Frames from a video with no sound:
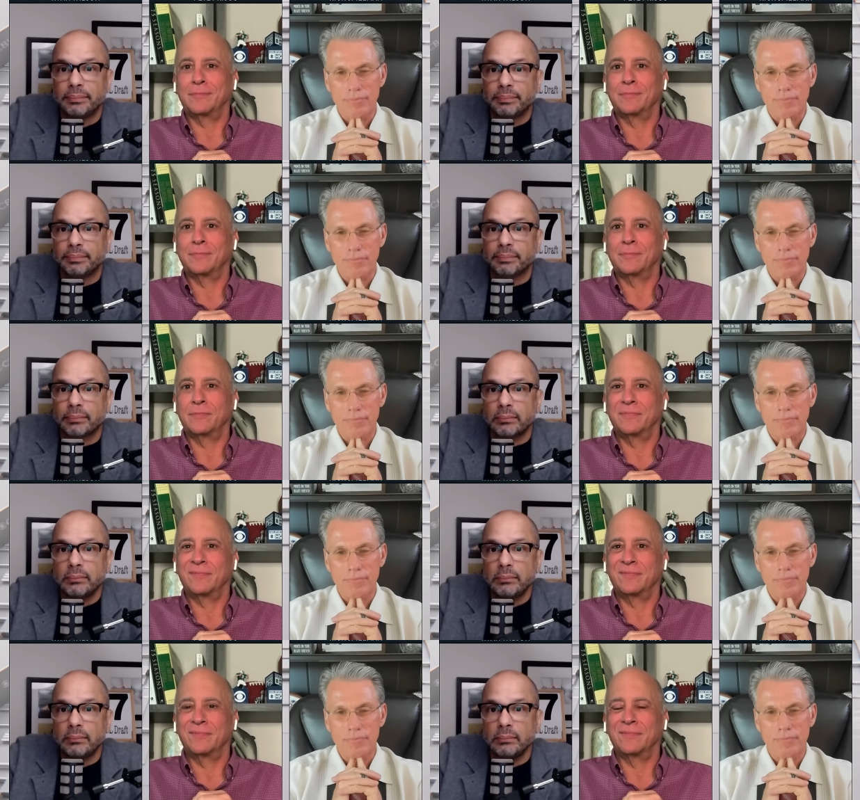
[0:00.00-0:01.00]

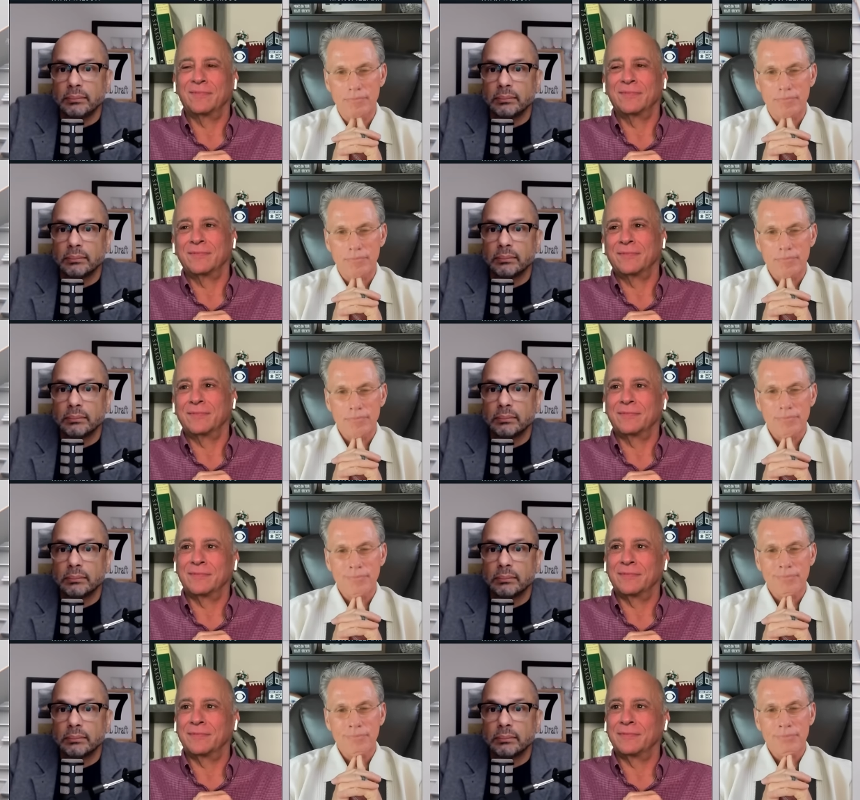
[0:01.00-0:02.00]

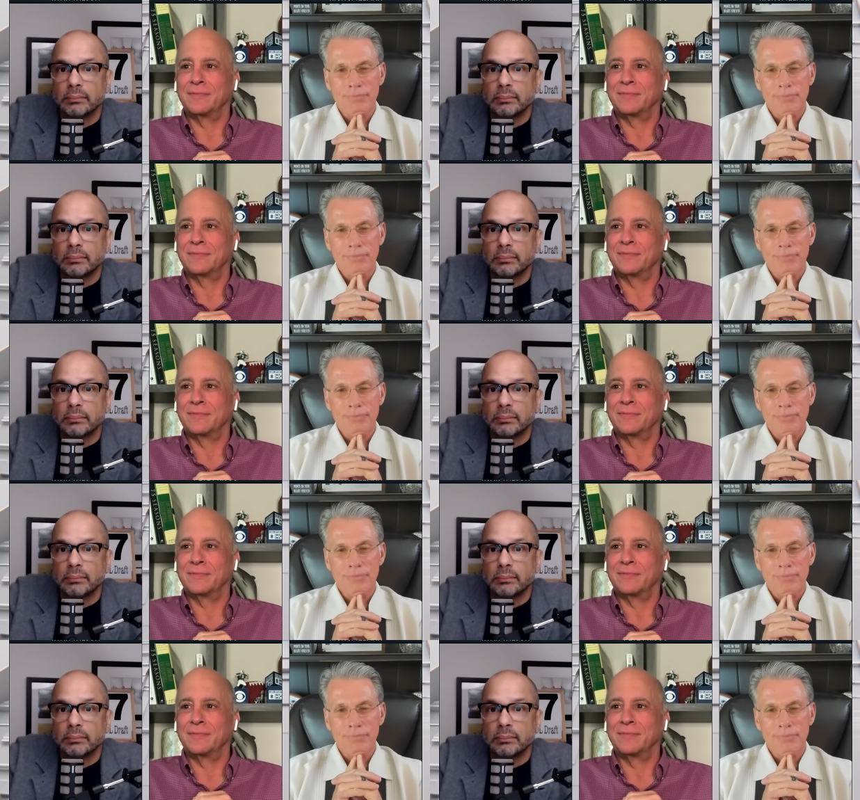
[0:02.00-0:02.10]
[no speech]